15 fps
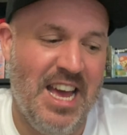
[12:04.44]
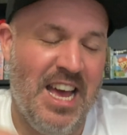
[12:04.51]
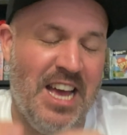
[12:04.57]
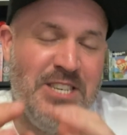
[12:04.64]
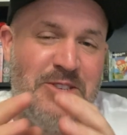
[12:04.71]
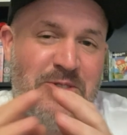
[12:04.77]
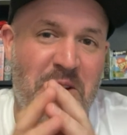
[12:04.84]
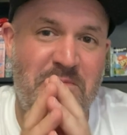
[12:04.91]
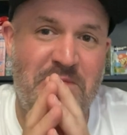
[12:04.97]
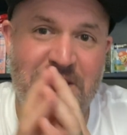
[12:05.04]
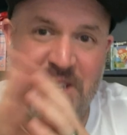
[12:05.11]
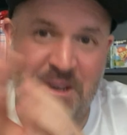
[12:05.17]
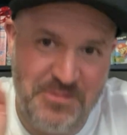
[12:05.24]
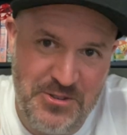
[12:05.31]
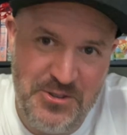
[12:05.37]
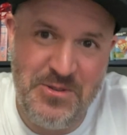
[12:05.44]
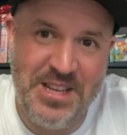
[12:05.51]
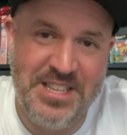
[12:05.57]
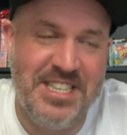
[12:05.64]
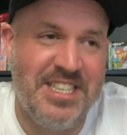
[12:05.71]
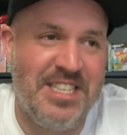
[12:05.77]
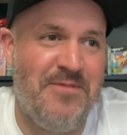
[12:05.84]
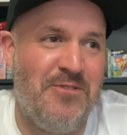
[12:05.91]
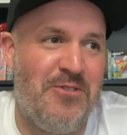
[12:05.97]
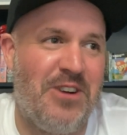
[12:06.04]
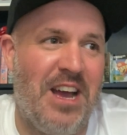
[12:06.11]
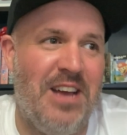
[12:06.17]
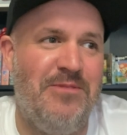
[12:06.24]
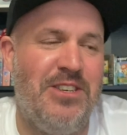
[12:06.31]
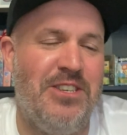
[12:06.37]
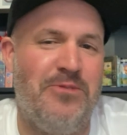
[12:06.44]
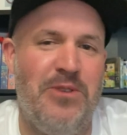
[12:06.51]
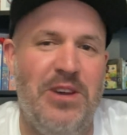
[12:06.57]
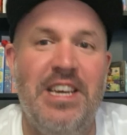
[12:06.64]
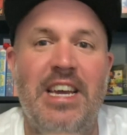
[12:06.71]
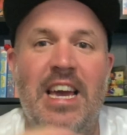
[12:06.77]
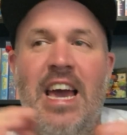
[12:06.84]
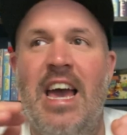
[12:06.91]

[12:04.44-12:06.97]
So I picked up 2 N64 games this week,